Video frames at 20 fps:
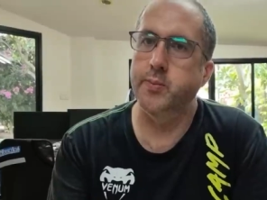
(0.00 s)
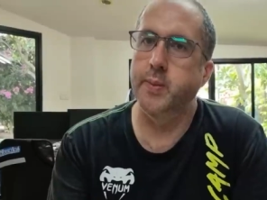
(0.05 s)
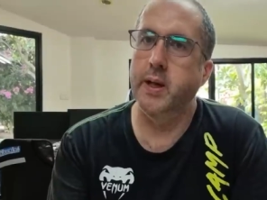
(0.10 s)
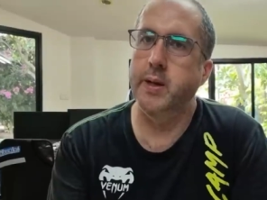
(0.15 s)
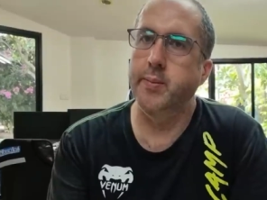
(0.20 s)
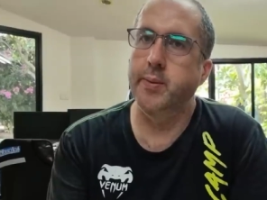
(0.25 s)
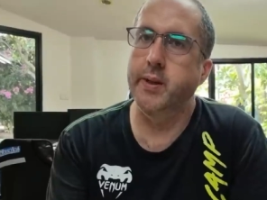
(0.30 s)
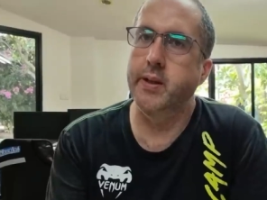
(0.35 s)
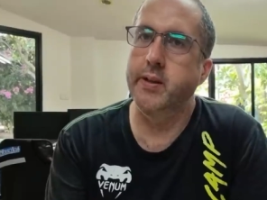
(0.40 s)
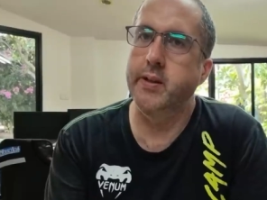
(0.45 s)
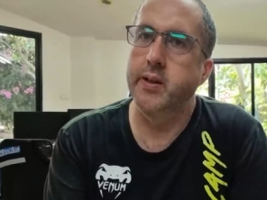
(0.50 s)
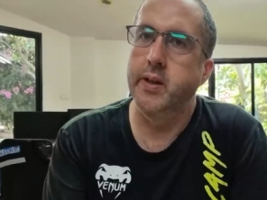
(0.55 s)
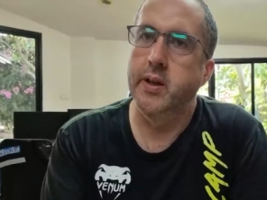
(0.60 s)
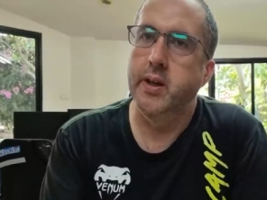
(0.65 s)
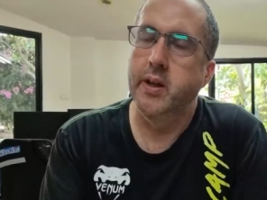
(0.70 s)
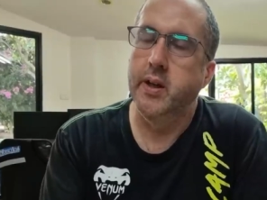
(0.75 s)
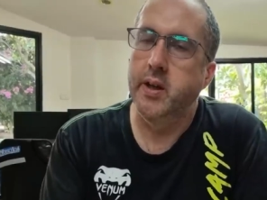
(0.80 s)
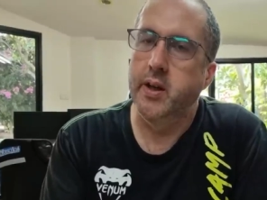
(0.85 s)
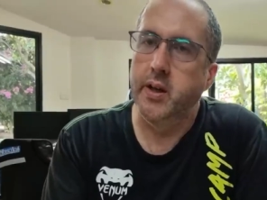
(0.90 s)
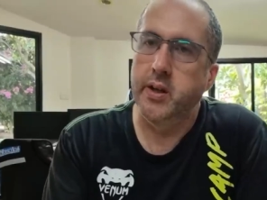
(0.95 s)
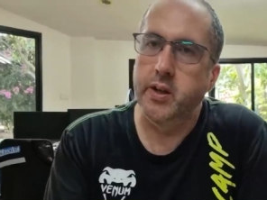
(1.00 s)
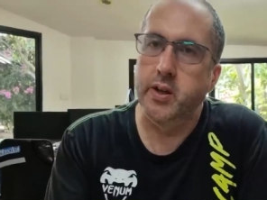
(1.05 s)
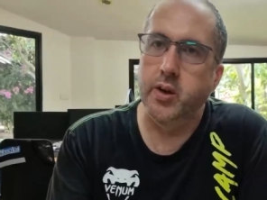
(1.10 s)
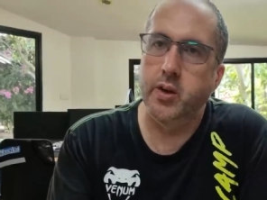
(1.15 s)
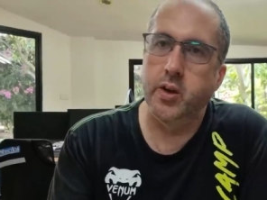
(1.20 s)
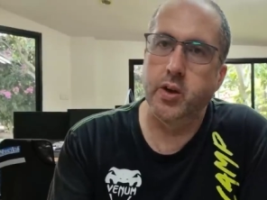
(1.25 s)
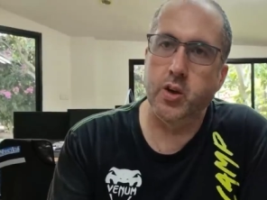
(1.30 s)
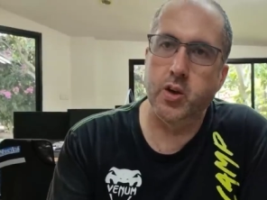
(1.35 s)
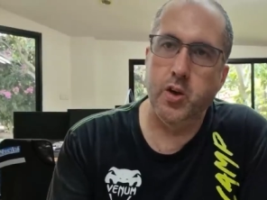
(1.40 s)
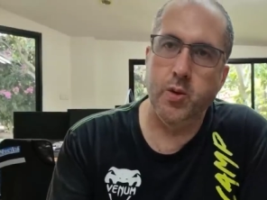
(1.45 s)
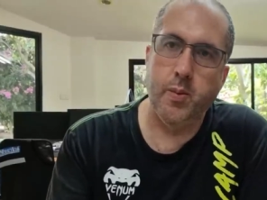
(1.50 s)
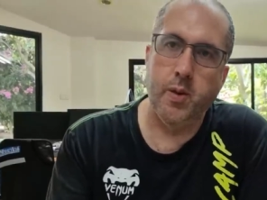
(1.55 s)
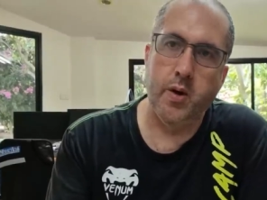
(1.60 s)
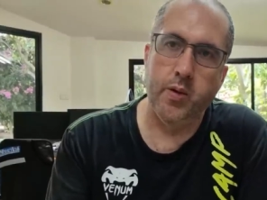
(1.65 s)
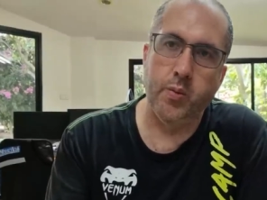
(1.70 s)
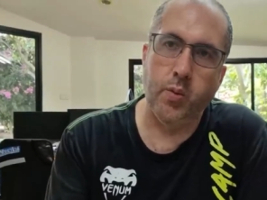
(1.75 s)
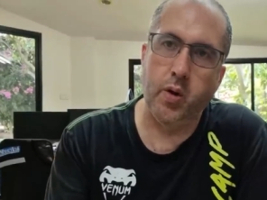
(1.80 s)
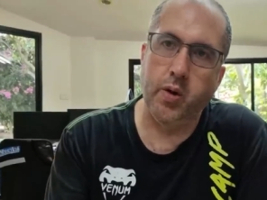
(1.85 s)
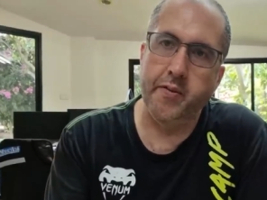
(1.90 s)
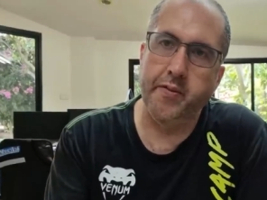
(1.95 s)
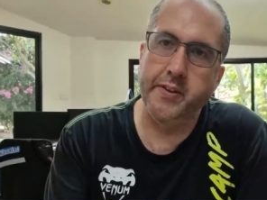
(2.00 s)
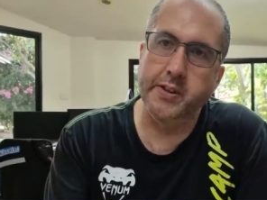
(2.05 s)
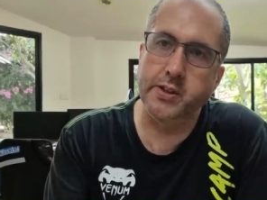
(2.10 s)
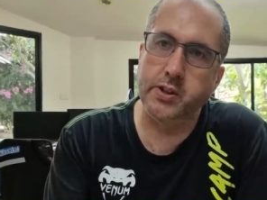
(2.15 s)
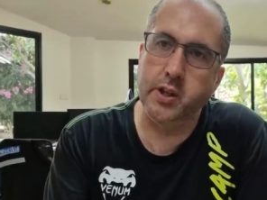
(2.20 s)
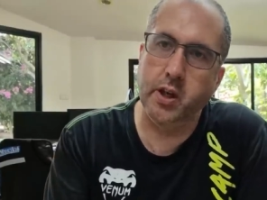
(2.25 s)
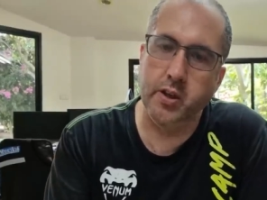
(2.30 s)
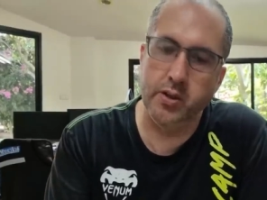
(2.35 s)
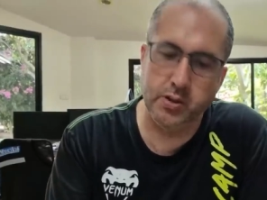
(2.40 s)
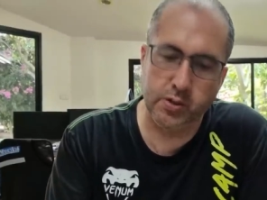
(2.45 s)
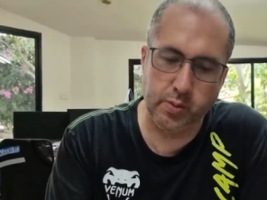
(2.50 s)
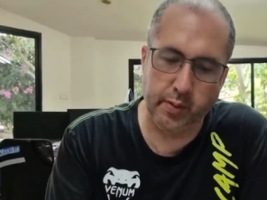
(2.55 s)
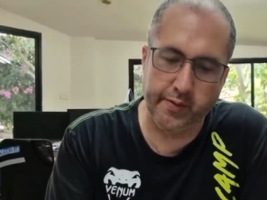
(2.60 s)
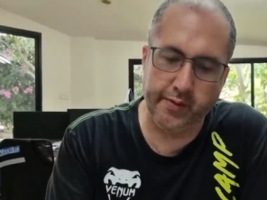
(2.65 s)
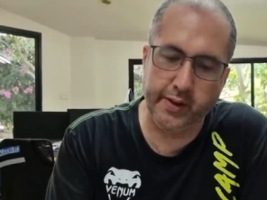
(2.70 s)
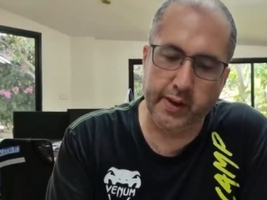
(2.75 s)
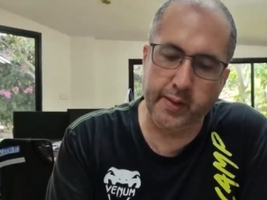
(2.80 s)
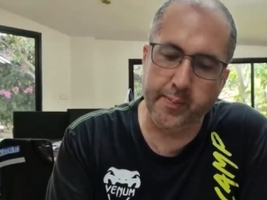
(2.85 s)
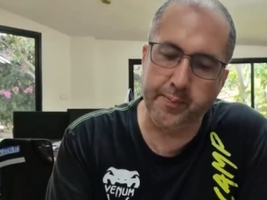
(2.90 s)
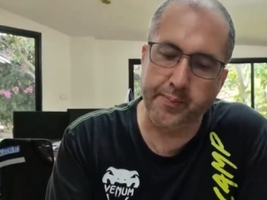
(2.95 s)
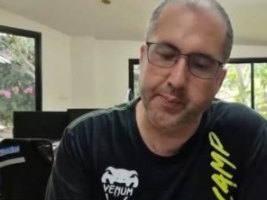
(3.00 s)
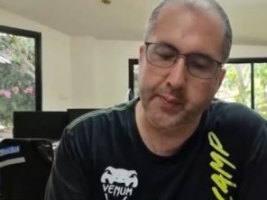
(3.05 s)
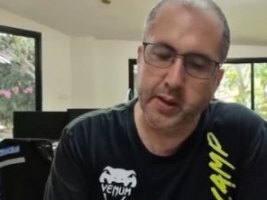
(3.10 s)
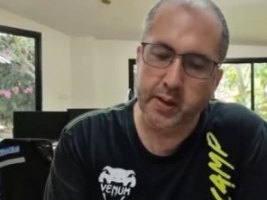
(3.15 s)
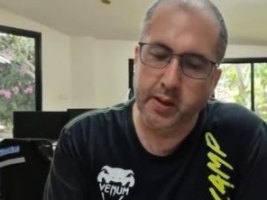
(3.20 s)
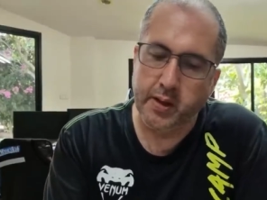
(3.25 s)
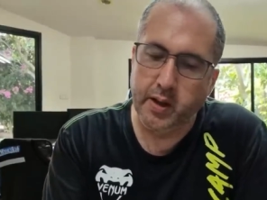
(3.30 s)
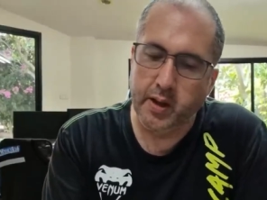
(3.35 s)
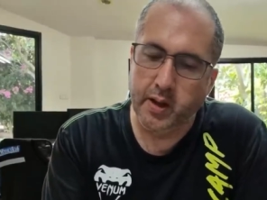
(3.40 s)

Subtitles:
Maybe you could come on one of his shows with him.